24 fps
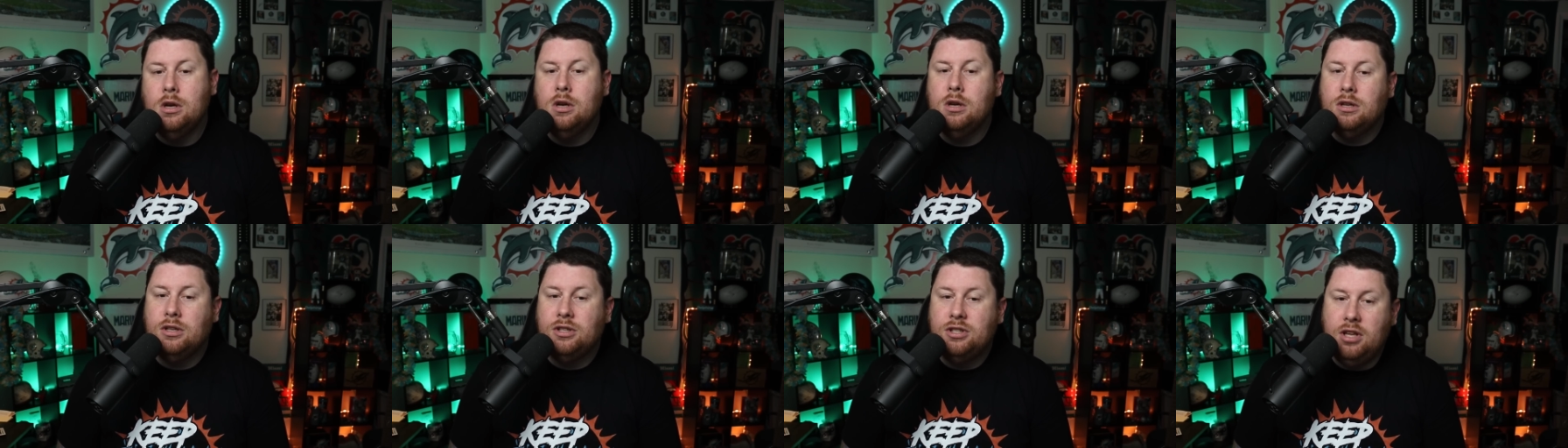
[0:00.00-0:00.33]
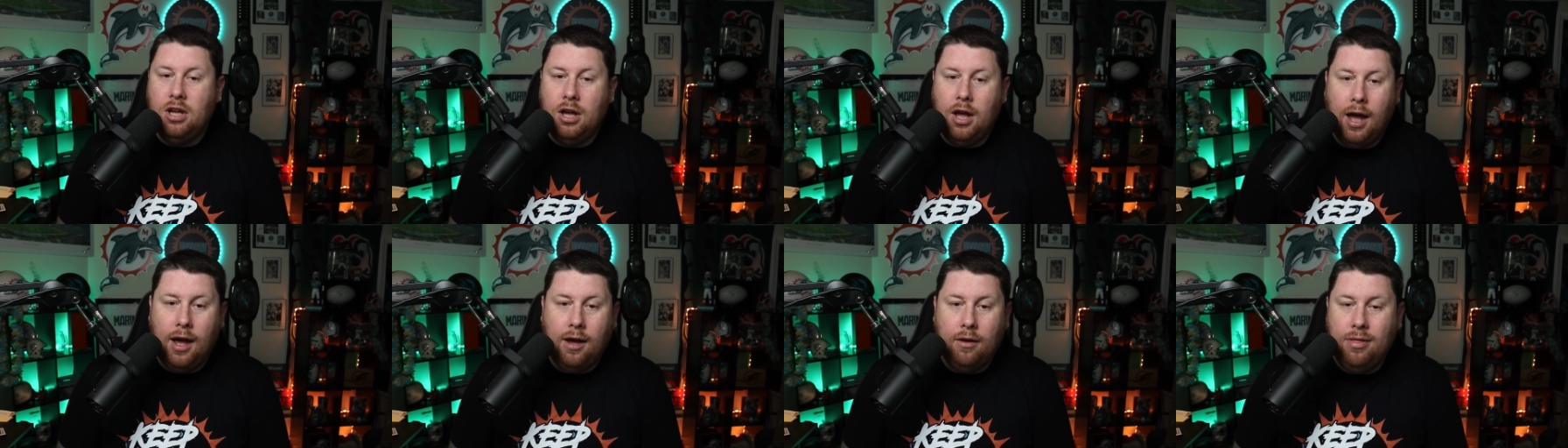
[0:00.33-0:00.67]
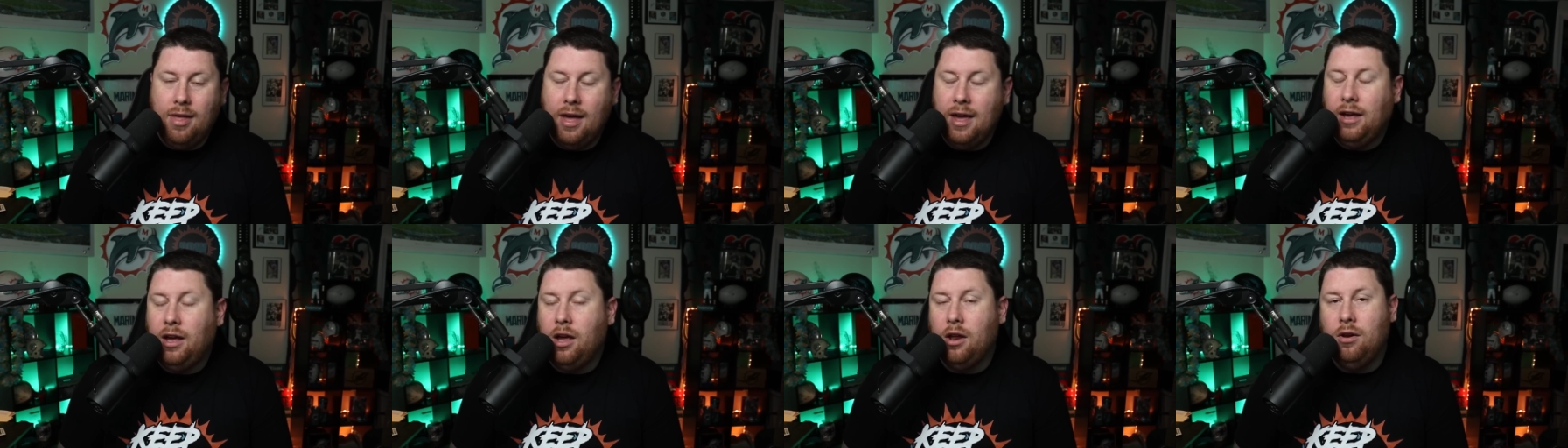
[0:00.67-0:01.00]
see how
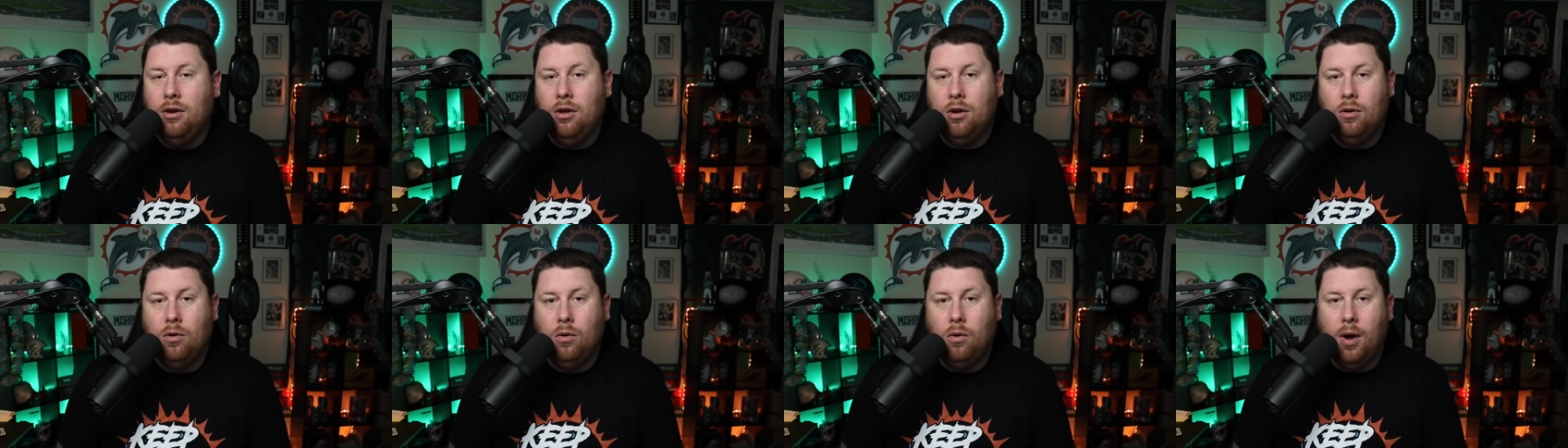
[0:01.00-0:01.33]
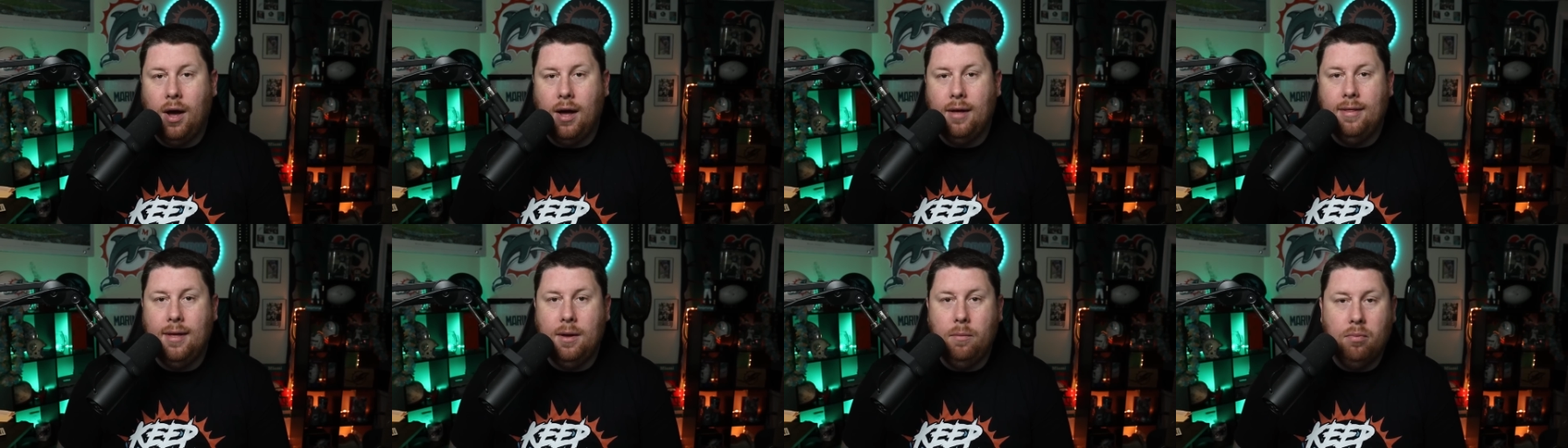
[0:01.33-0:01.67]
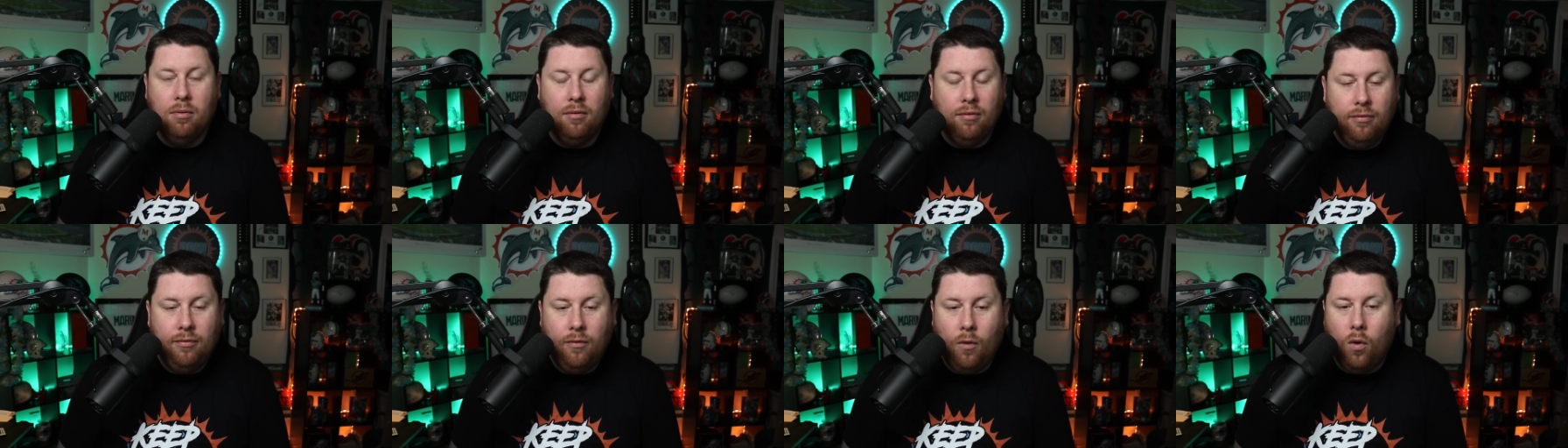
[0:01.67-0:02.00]
they can do, how they
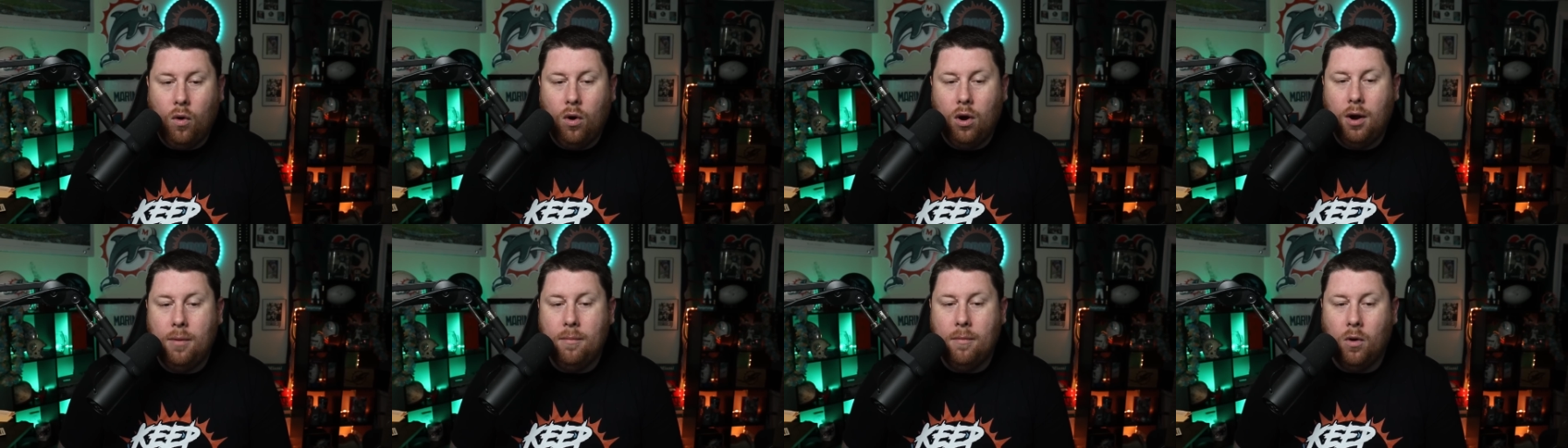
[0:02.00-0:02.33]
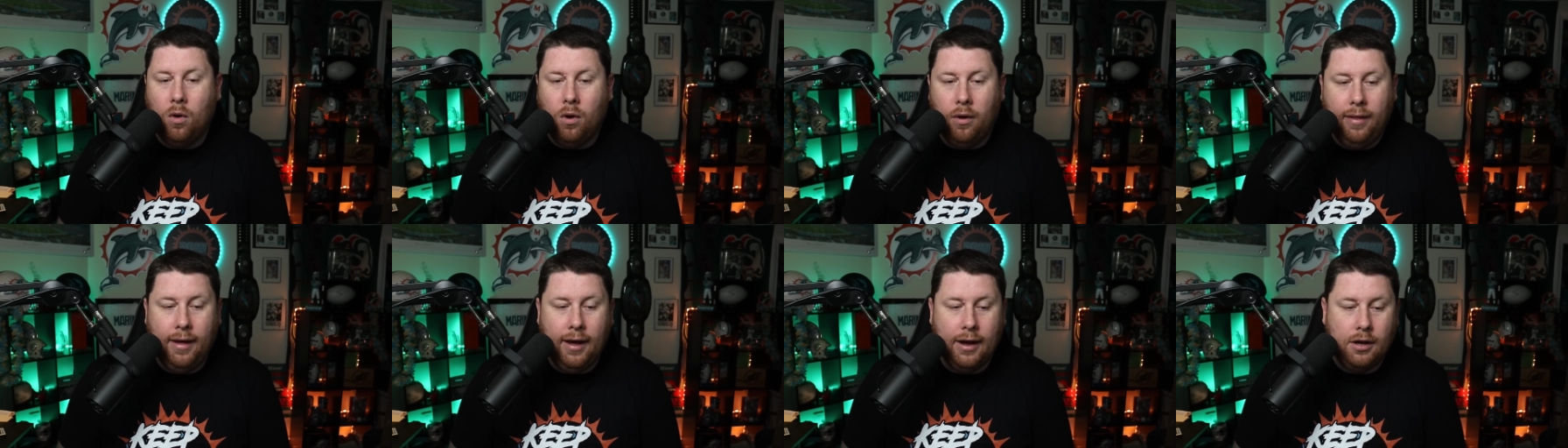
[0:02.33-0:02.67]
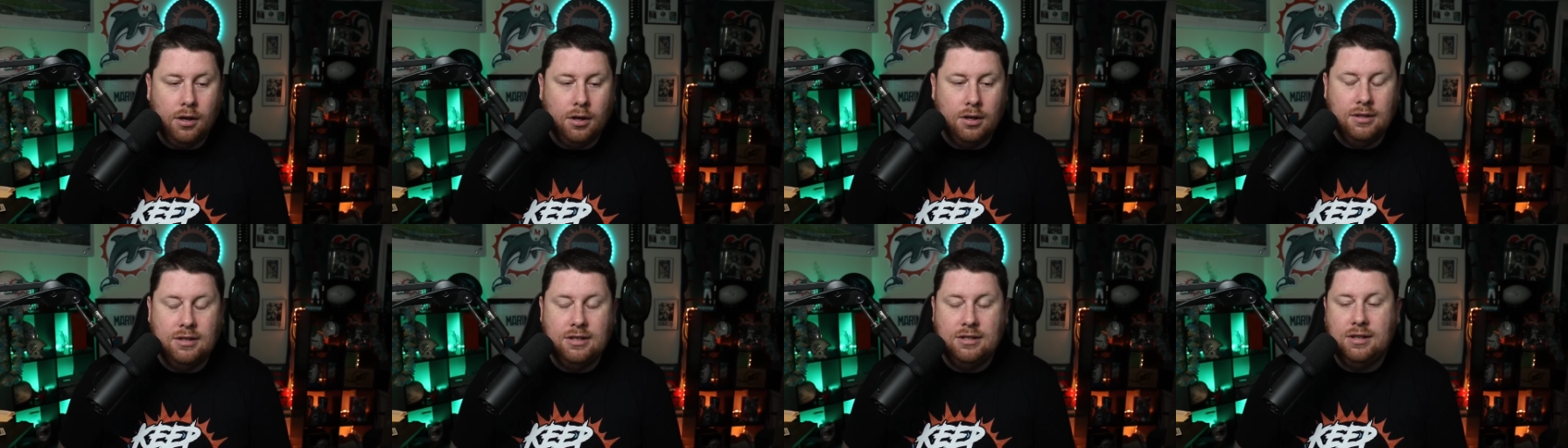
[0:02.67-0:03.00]
perform, all that
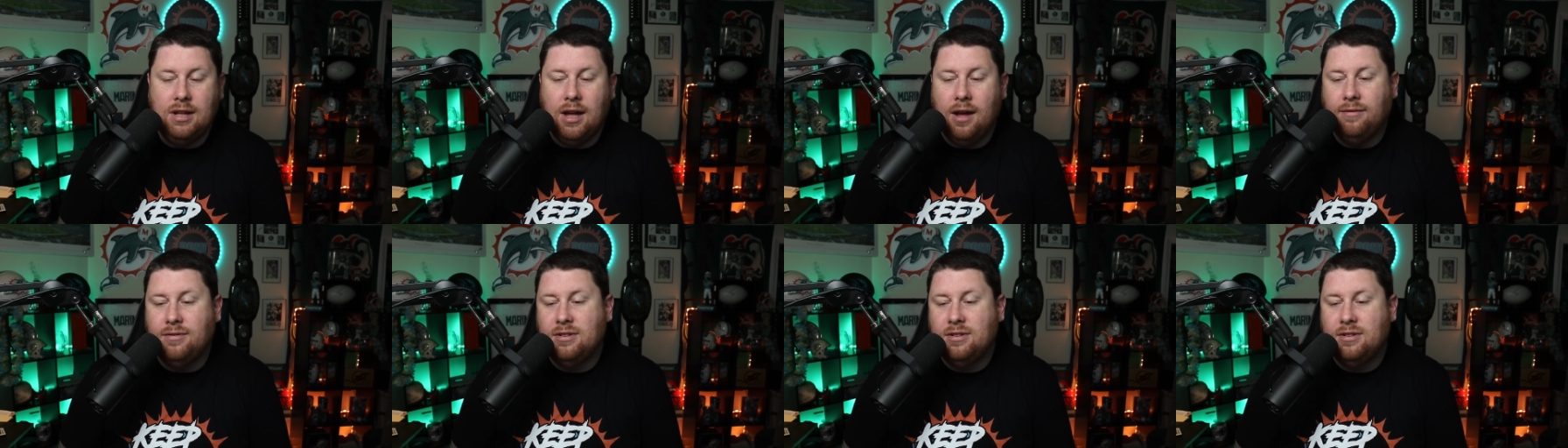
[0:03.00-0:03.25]
good stuff.